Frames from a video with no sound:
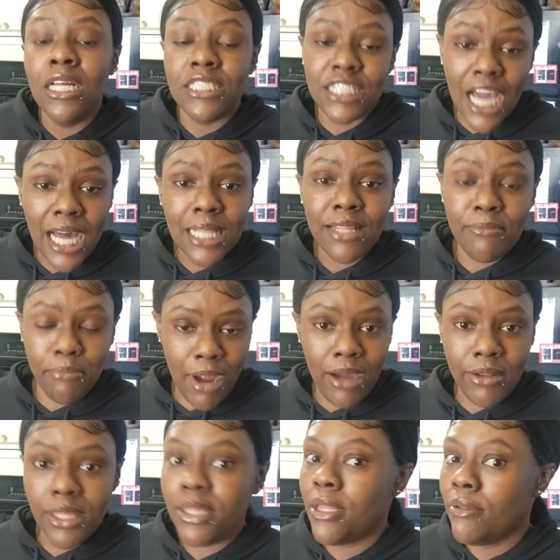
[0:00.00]
chocolate
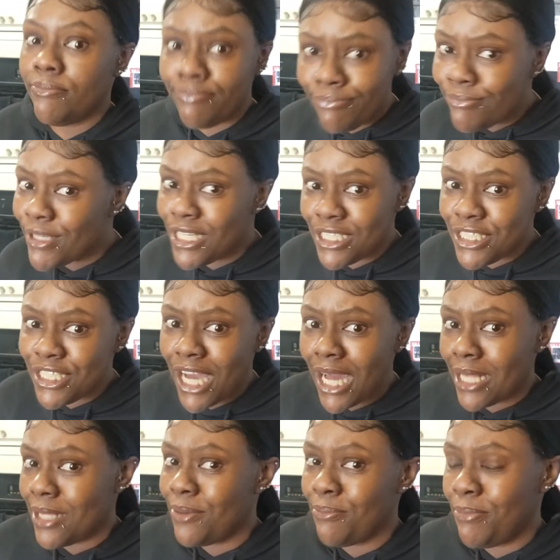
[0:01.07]
brownies. It's
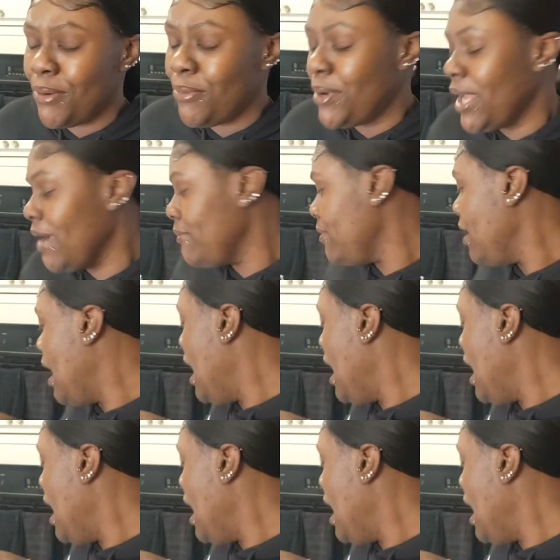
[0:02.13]
chocolate, but whatever.